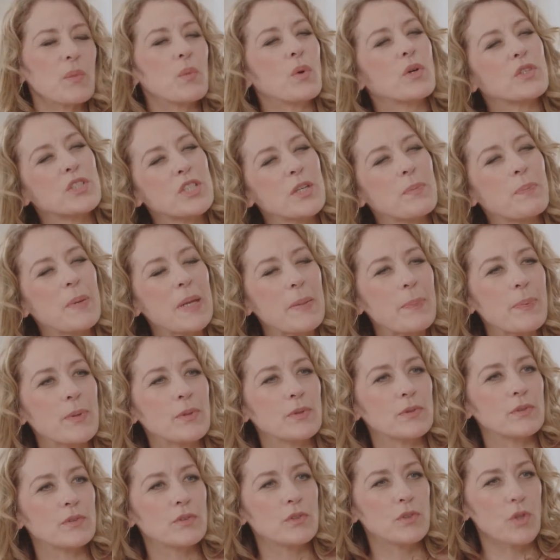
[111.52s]
What should
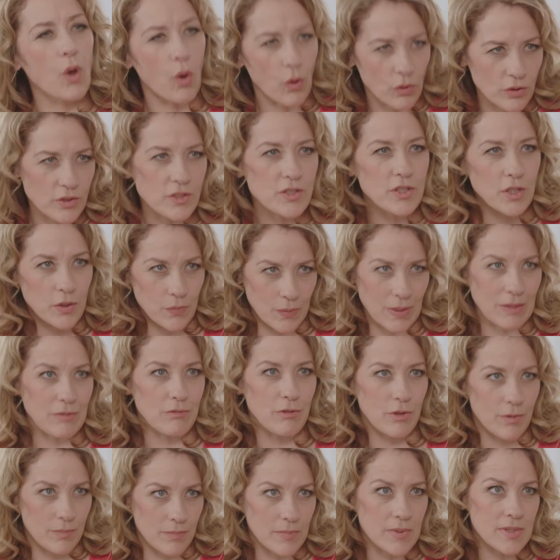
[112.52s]
people not do in
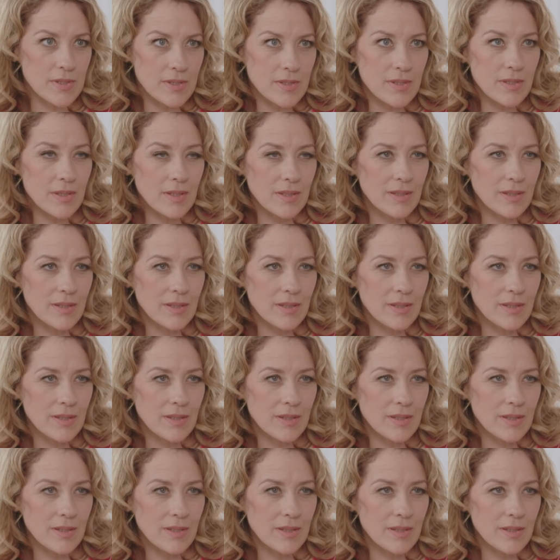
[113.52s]
rooms?